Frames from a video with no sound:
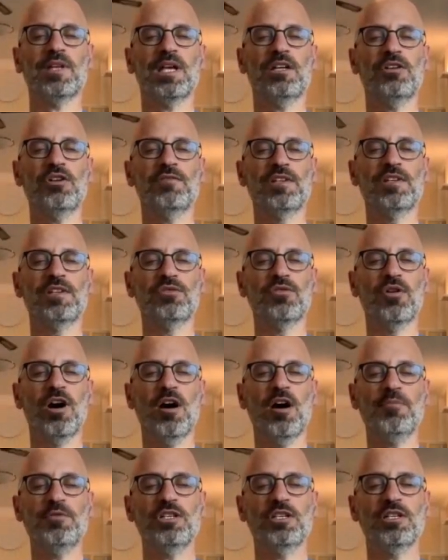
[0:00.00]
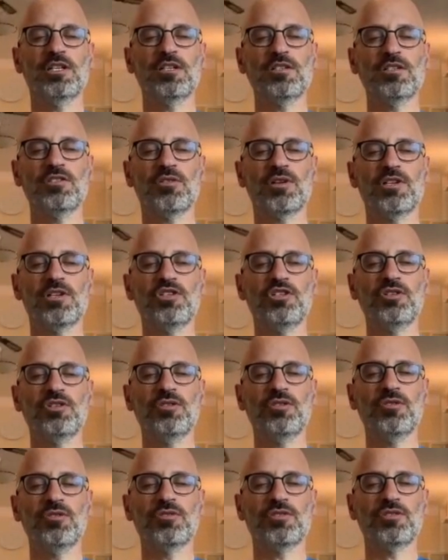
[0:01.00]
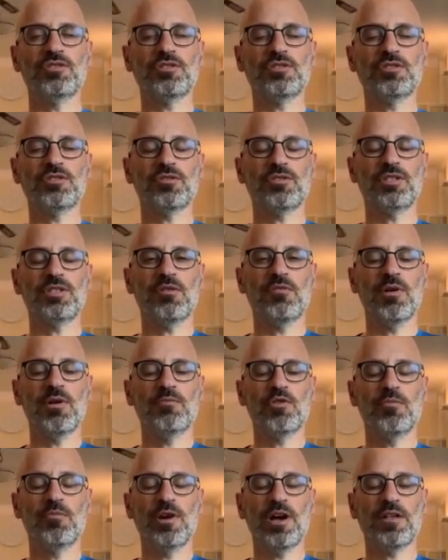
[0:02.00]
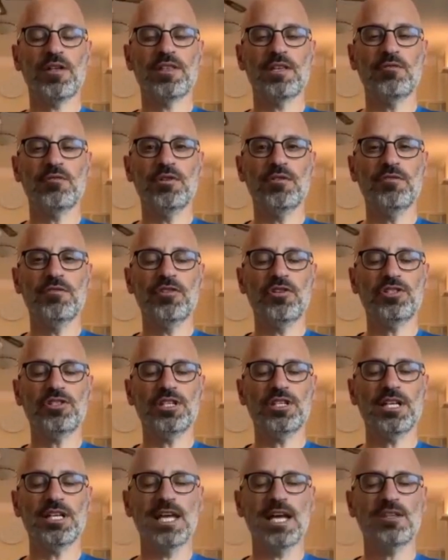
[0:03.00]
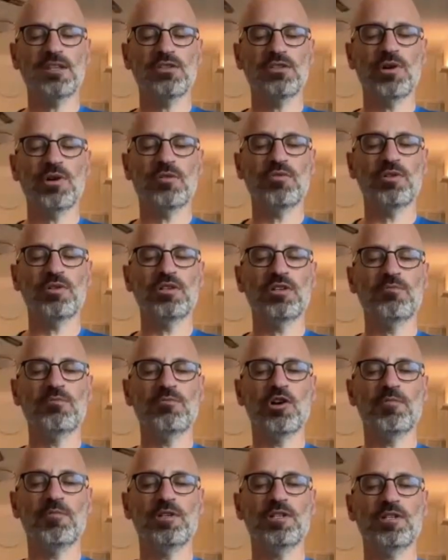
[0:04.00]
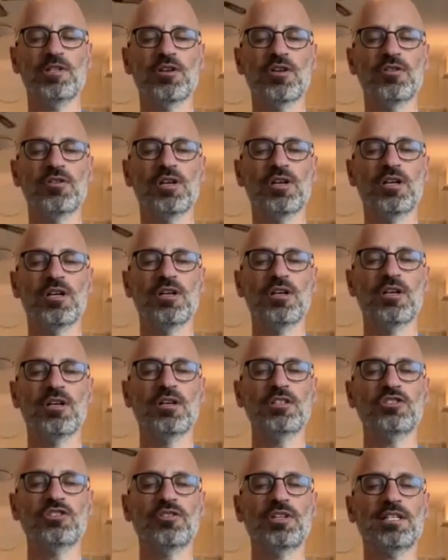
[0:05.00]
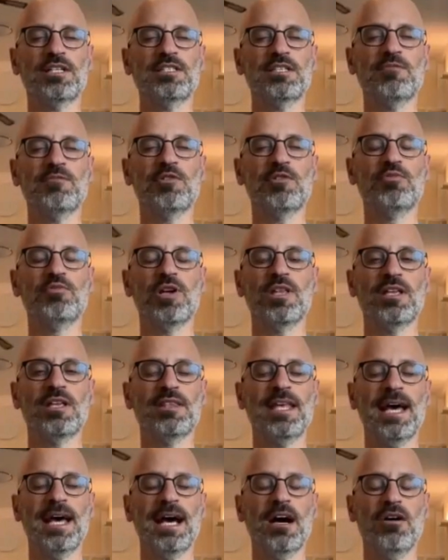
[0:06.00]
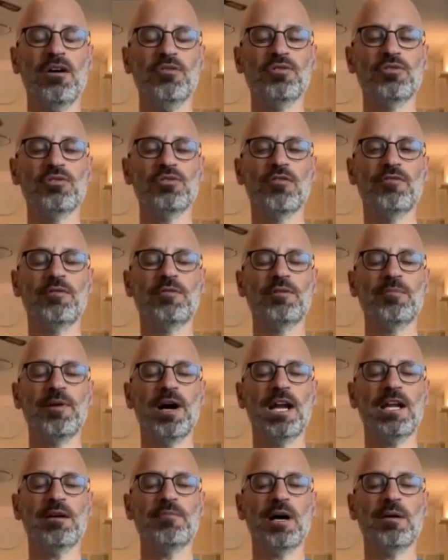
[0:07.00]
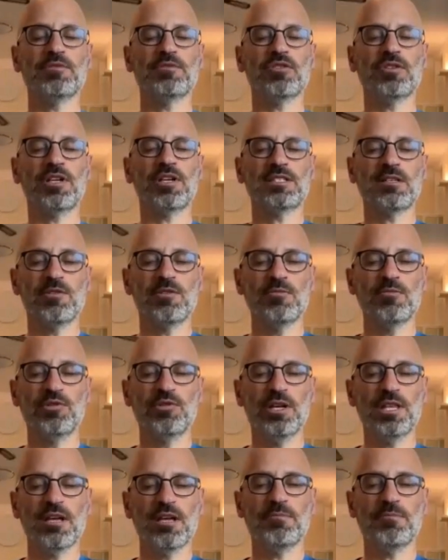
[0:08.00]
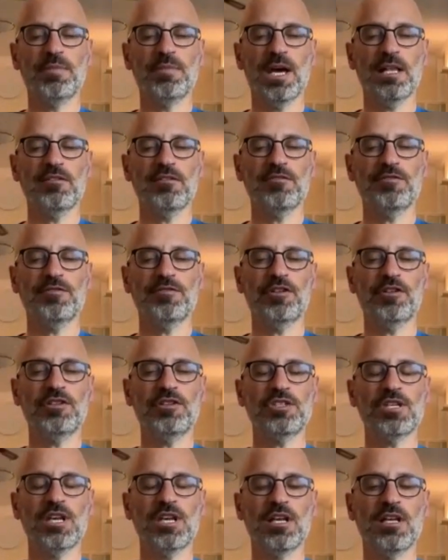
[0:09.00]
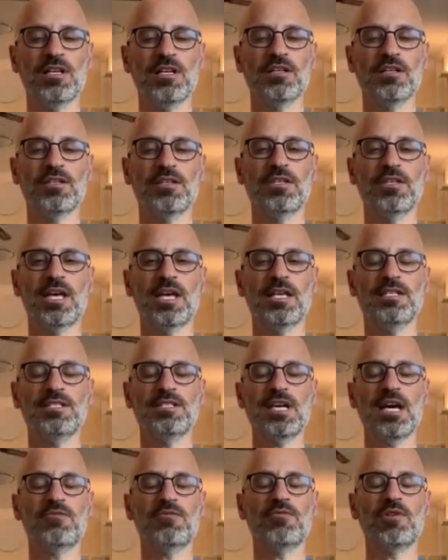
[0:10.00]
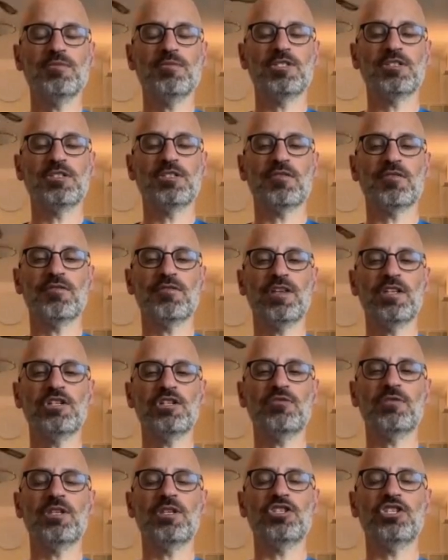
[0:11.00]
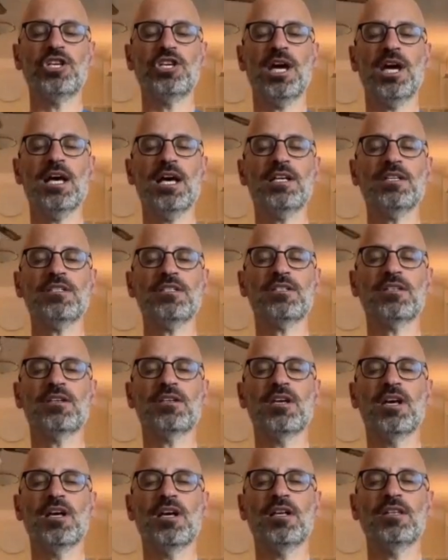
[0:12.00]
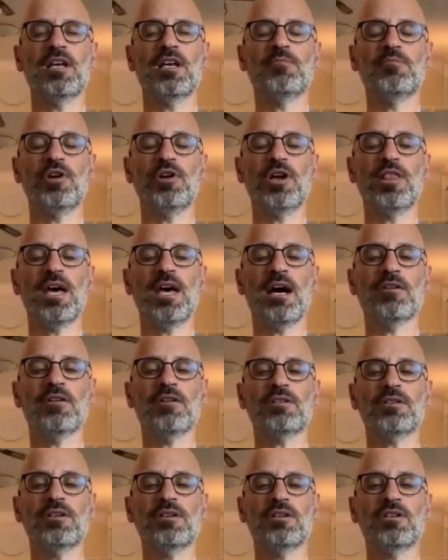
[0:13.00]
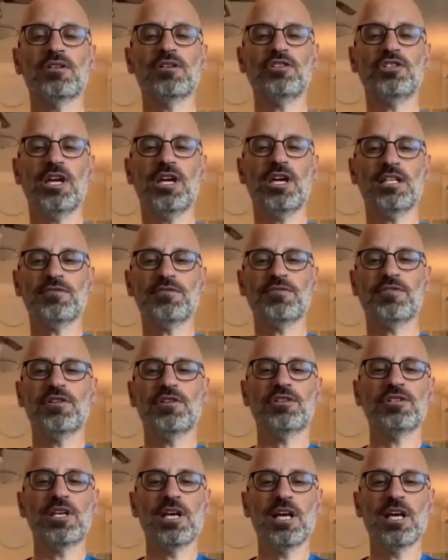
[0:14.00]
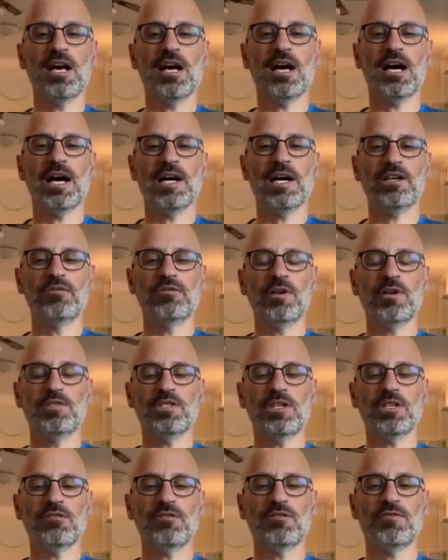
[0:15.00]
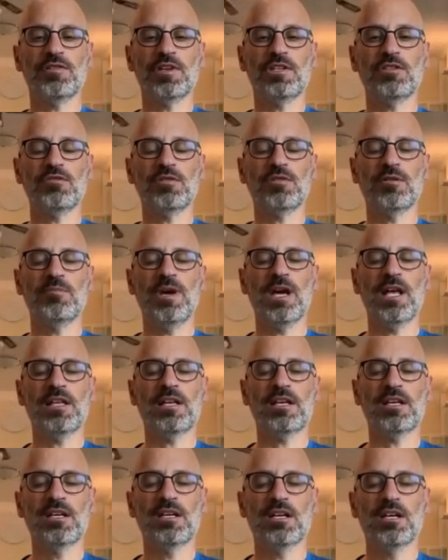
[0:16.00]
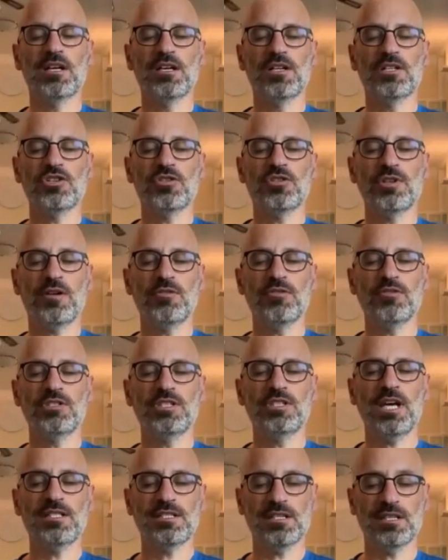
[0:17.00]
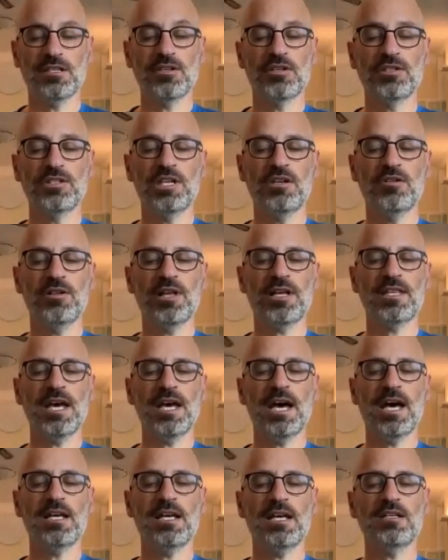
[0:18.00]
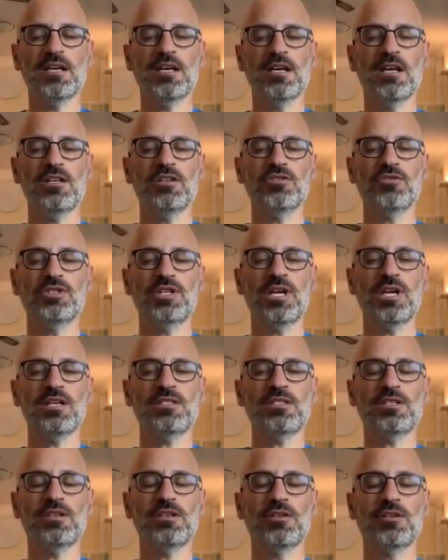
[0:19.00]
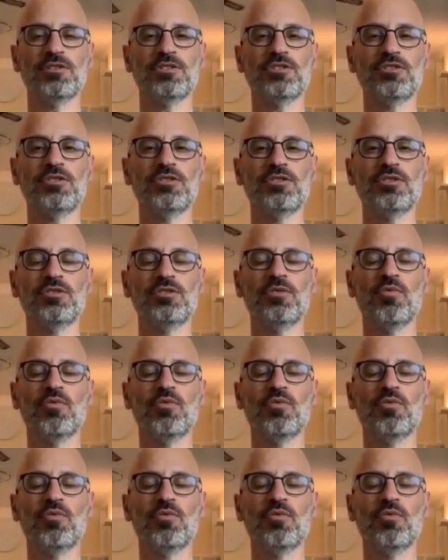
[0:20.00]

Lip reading: You have the two options you can choose. Take one more breath and then reverse it again to what we did a moment ago. So next time you breathe in now, you go from the bottom up. So next time you breathe in, belly first, then side ribs, finish with the chest, then breathe out, chest first, outer ribs, and you finish with the belly. So now you taste it, continue like that. You tasted those two